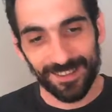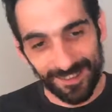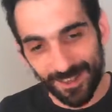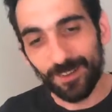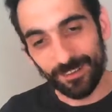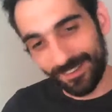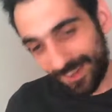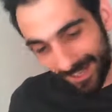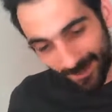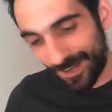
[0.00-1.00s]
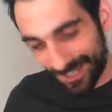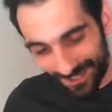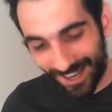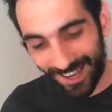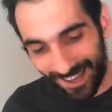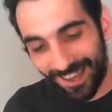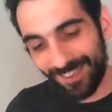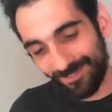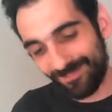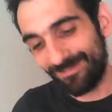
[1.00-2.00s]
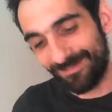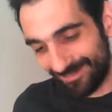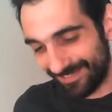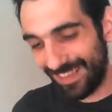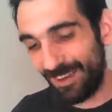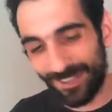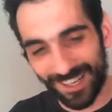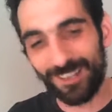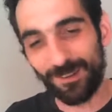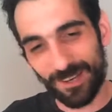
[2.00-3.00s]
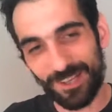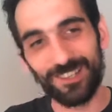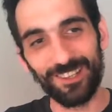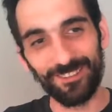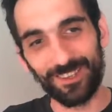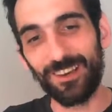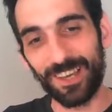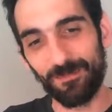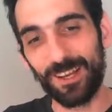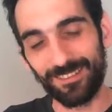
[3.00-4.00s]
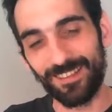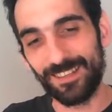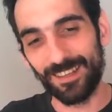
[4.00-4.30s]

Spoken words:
a great question. I forgot to mention logging, but it's